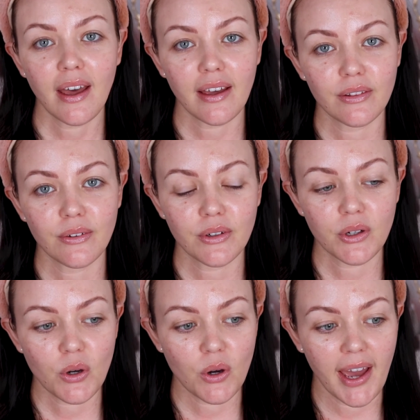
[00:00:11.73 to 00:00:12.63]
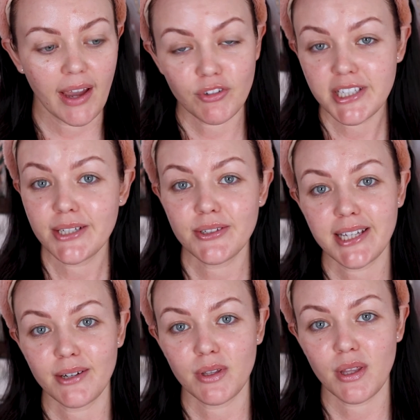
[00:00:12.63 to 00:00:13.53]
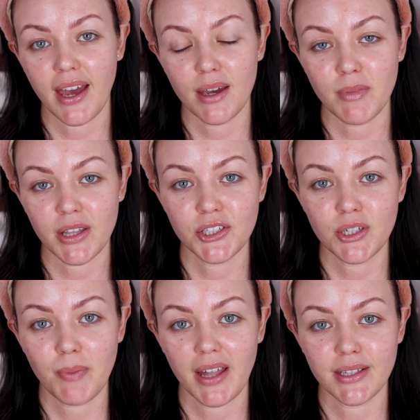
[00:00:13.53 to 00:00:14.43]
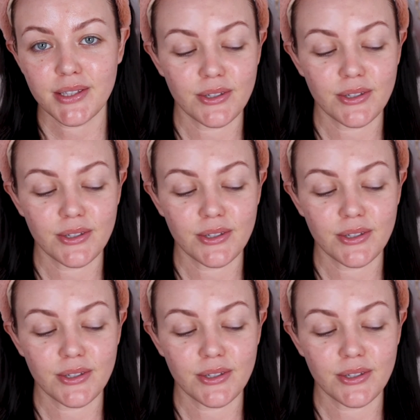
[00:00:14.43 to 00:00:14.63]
a look every single day with a Mothership palette.